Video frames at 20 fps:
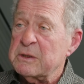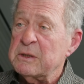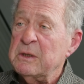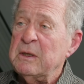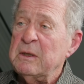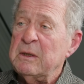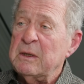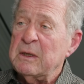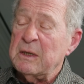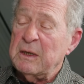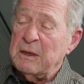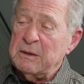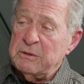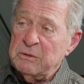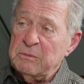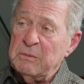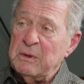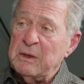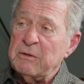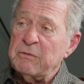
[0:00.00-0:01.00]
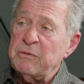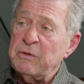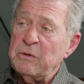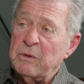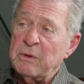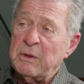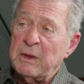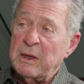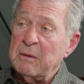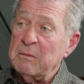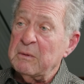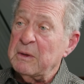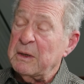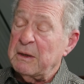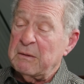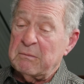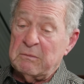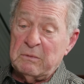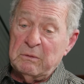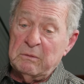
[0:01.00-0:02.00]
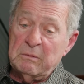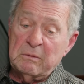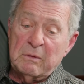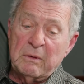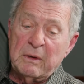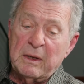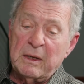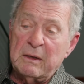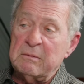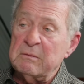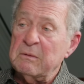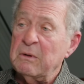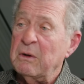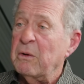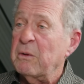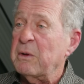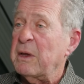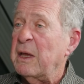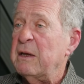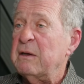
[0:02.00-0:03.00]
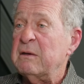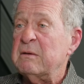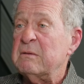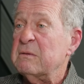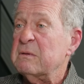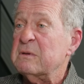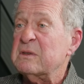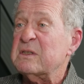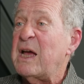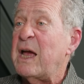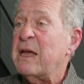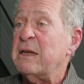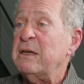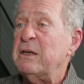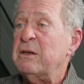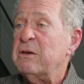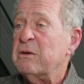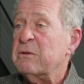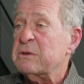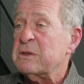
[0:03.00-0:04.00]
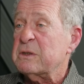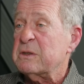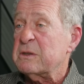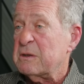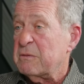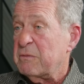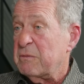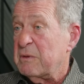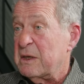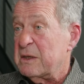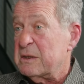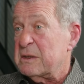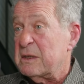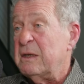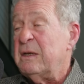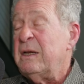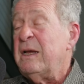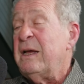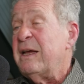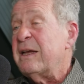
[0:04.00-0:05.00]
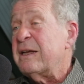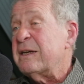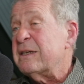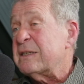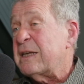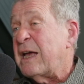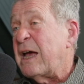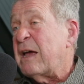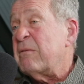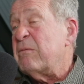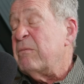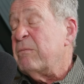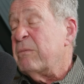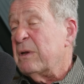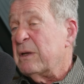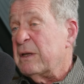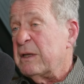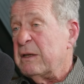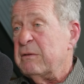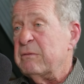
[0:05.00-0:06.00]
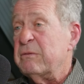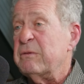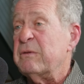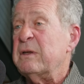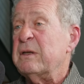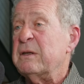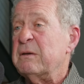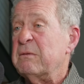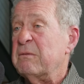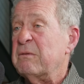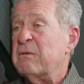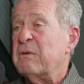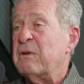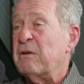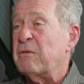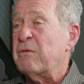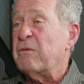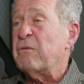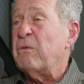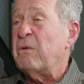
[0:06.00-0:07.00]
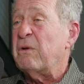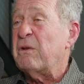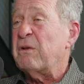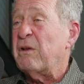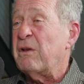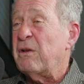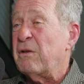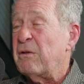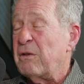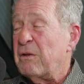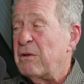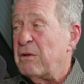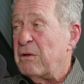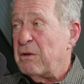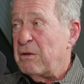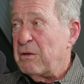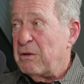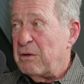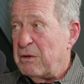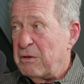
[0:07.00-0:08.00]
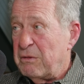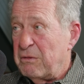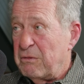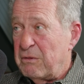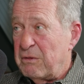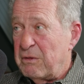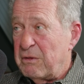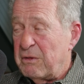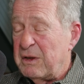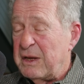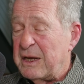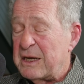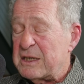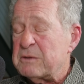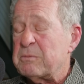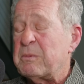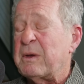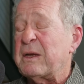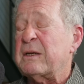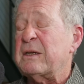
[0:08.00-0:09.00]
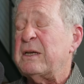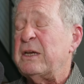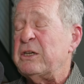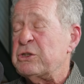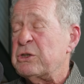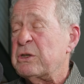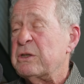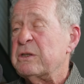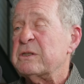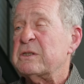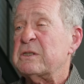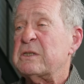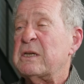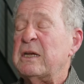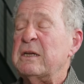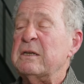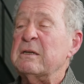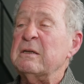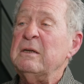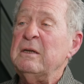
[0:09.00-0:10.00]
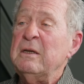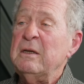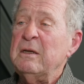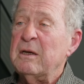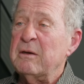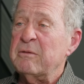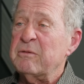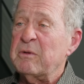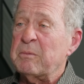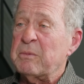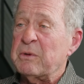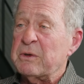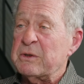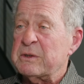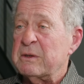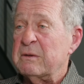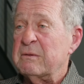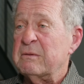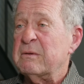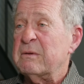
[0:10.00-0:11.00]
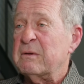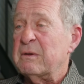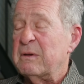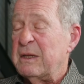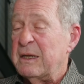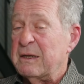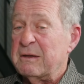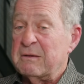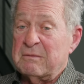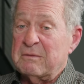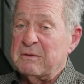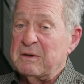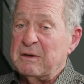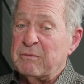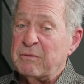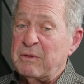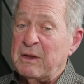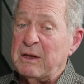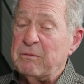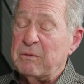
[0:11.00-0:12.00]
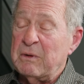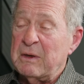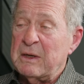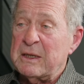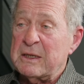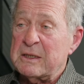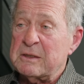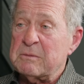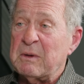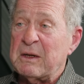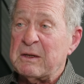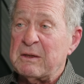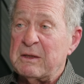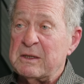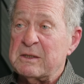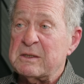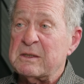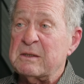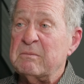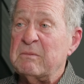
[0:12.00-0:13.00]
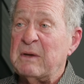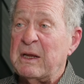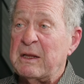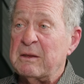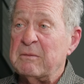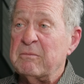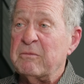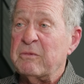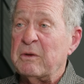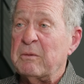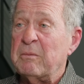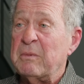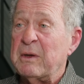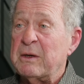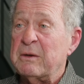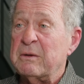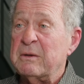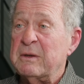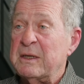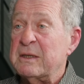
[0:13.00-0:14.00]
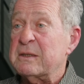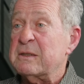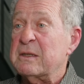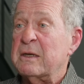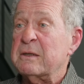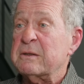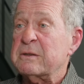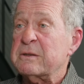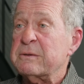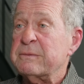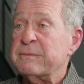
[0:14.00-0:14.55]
And I do meet a few of them, and I do go ahead and tiny doses because I believe in the expectational state of a person, that if they really expect this to make them feel better, it does.